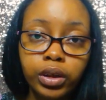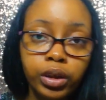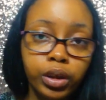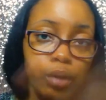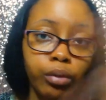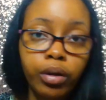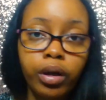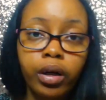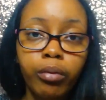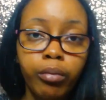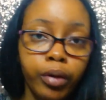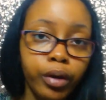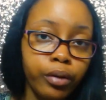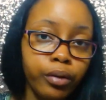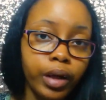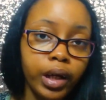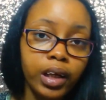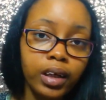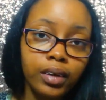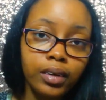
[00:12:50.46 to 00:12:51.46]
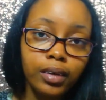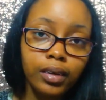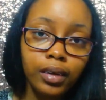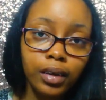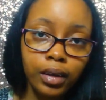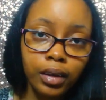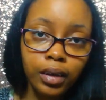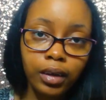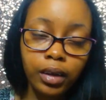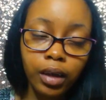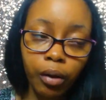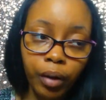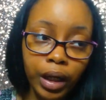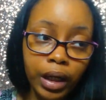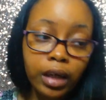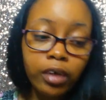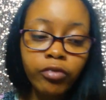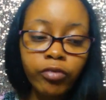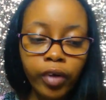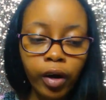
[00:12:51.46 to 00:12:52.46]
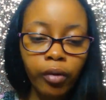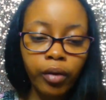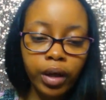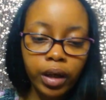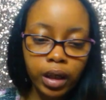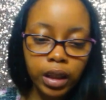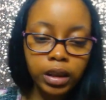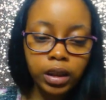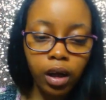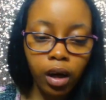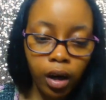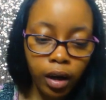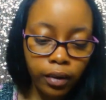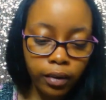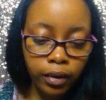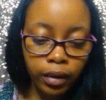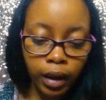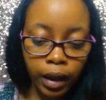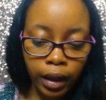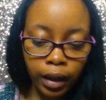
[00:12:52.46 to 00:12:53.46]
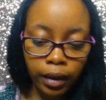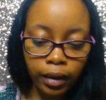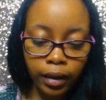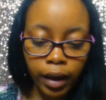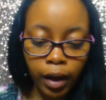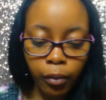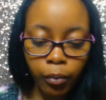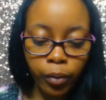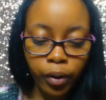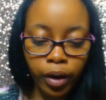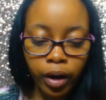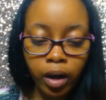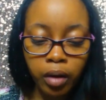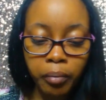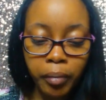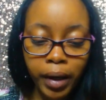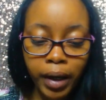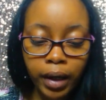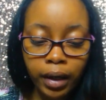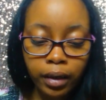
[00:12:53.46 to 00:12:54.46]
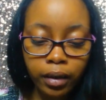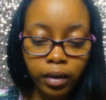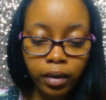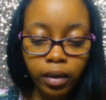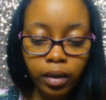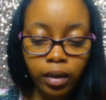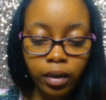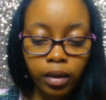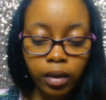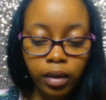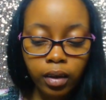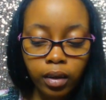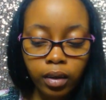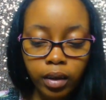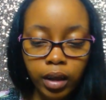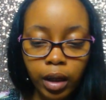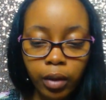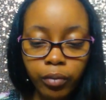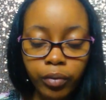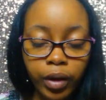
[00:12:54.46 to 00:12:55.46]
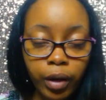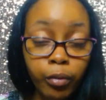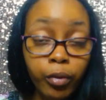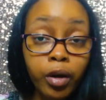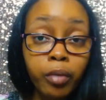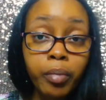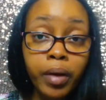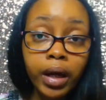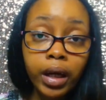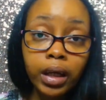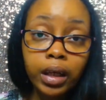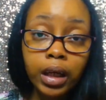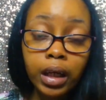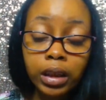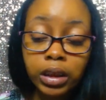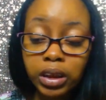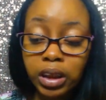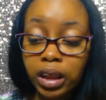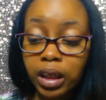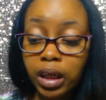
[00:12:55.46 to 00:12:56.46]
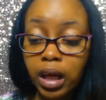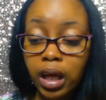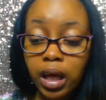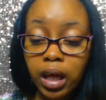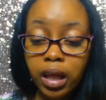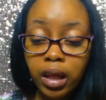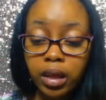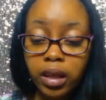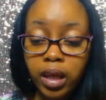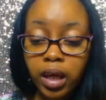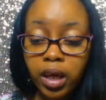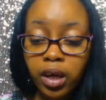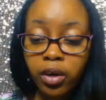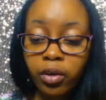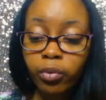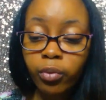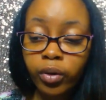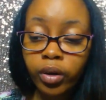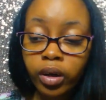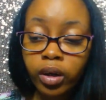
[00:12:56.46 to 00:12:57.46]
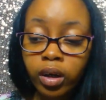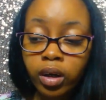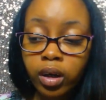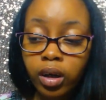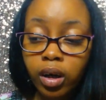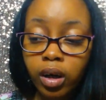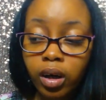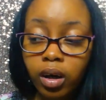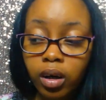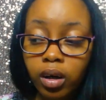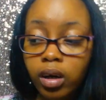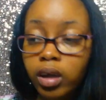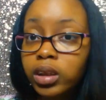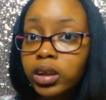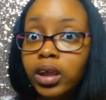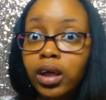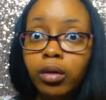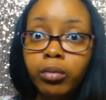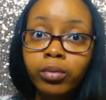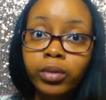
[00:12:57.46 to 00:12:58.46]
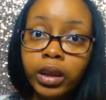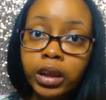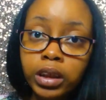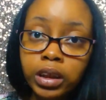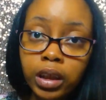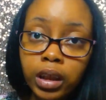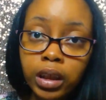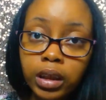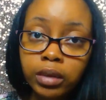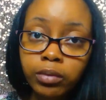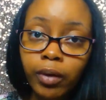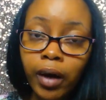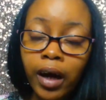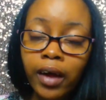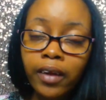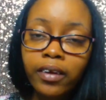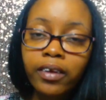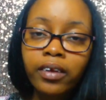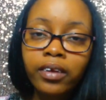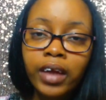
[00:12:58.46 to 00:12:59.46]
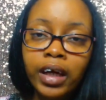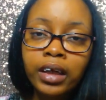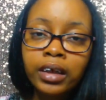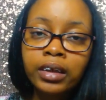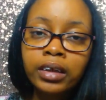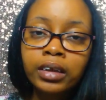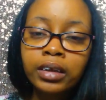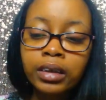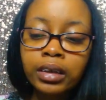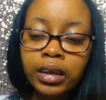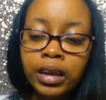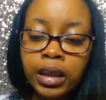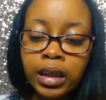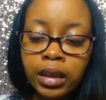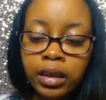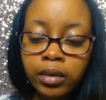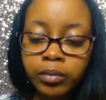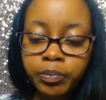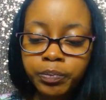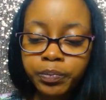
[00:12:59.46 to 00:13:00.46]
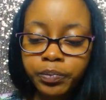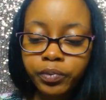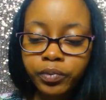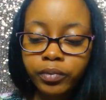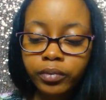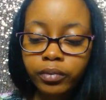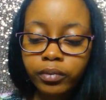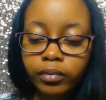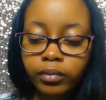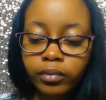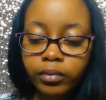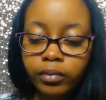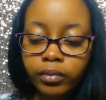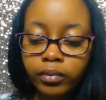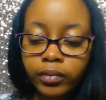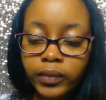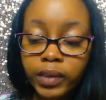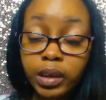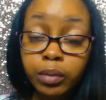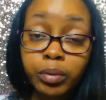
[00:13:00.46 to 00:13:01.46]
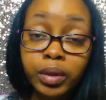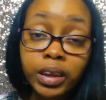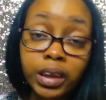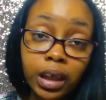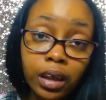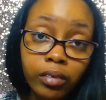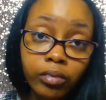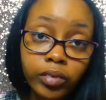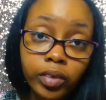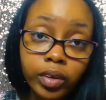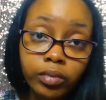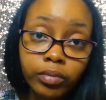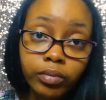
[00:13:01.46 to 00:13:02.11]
Jonah didn't want to do that. You know, he felt in his heart like they were a pagan, they, they were a pagan nation, they were a terrible nation in his mind, they didn't need to be saved.